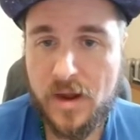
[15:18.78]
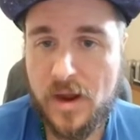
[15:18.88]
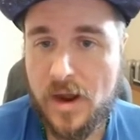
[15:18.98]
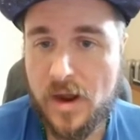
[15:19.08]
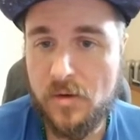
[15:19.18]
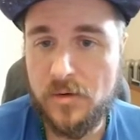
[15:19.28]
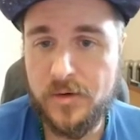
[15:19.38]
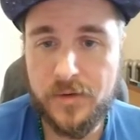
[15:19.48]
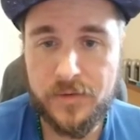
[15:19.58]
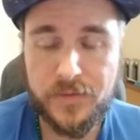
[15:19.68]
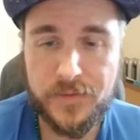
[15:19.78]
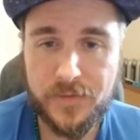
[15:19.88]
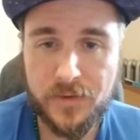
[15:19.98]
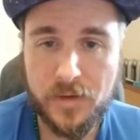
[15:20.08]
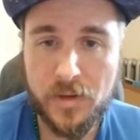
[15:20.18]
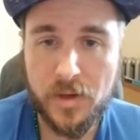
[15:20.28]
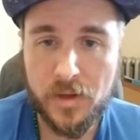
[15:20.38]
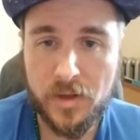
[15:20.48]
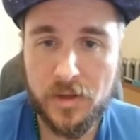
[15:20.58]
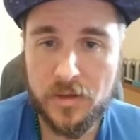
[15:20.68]
How does
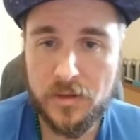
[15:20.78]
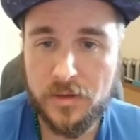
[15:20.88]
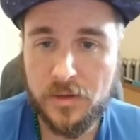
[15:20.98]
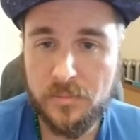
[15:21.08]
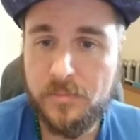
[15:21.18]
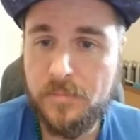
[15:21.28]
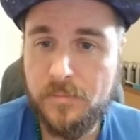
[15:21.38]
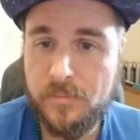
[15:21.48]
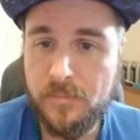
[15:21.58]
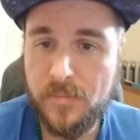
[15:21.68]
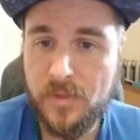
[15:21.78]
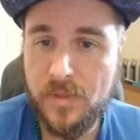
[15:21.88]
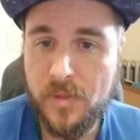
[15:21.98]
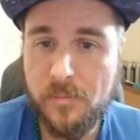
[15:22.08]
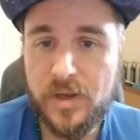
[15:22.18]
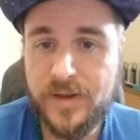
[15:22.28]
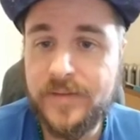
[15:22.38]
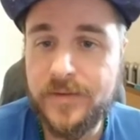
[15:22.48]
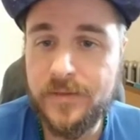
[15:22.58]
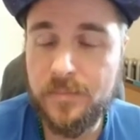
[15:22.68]
the
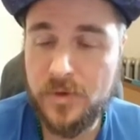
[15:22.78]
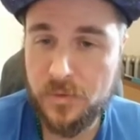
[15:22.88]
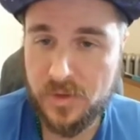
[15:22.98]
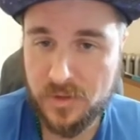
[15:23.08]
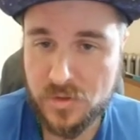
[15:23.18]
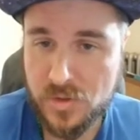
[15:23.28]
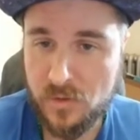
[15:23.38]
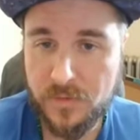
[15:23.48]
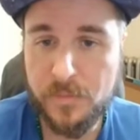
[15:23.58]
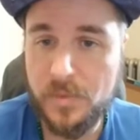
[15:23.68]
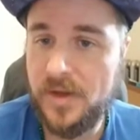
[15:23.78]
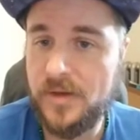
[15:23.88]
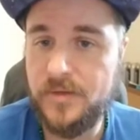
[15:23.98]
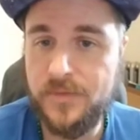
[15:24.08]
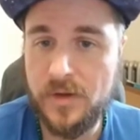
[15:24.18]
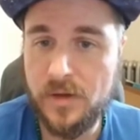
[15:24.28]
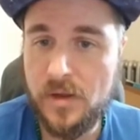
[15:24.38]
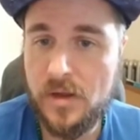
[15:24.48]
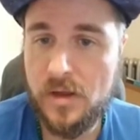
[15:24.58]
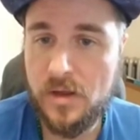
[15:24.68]
places between the shoulder blades feel?
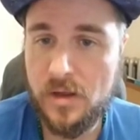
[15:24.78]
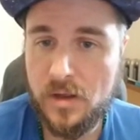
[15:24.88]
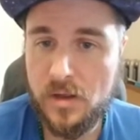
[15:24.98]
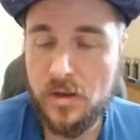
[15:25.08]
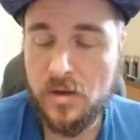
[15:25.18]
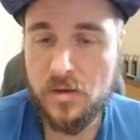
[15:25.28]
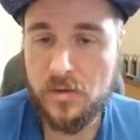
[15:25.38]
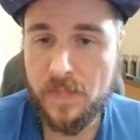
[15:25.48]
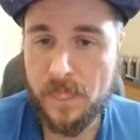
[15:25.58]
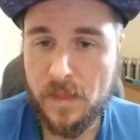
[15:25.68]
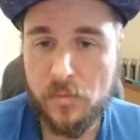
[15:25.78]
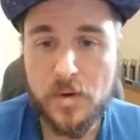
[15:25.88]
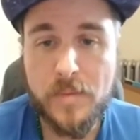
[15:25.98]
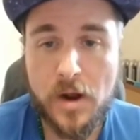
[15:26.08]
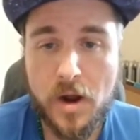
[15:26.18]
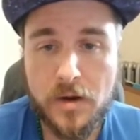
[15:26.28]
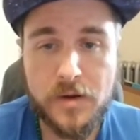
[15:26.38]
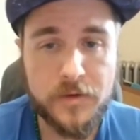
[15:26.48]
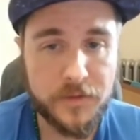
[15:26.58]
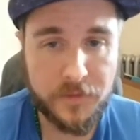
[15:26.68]
What about
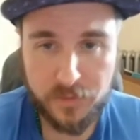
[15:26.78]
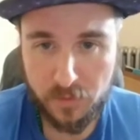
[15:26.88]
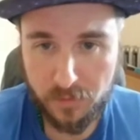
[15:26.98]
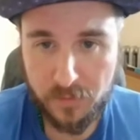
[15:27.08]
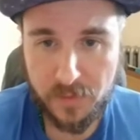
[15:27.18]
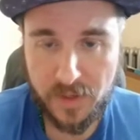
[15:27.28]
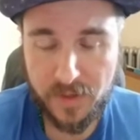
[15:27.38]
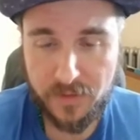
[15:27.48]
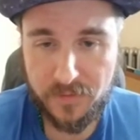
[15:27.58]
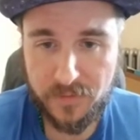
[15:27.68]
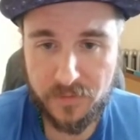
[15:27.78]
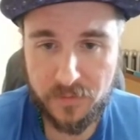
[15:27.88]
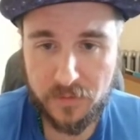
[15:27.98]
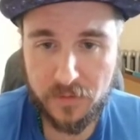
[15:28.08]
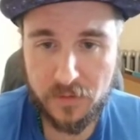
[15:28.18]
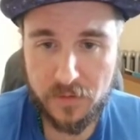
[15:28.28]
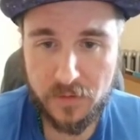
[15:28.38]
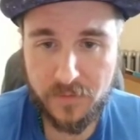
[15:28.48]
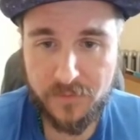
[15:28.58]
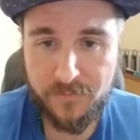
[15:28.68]
under the shoulder blades?
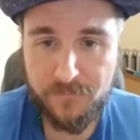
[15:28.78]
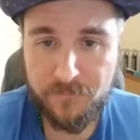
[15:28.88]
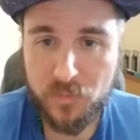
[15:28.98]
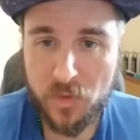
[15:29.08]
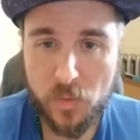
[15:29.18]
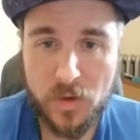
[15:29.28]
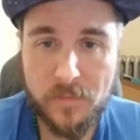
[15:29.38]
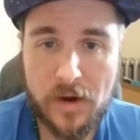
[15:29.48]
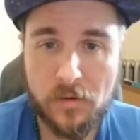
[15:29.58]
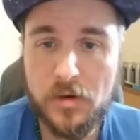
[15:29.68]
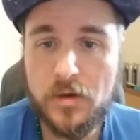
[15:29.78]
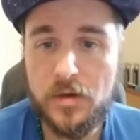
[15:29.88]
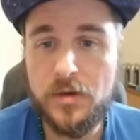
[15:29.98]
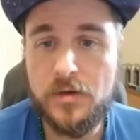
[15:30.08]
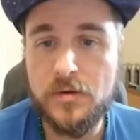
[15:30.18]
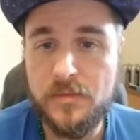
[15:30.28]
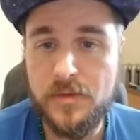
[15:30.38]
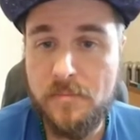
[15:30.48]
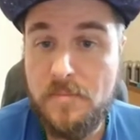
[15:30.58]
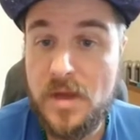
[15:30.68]
What about the
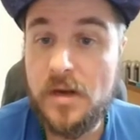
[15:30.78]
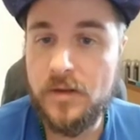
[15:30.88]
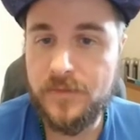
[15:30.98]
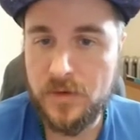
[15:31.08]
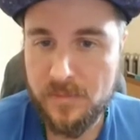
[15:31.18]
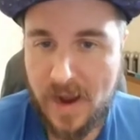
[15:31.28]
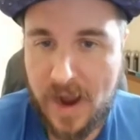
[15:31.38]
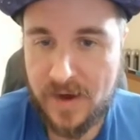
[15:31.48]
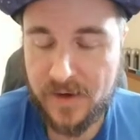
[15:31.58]
middle of your back?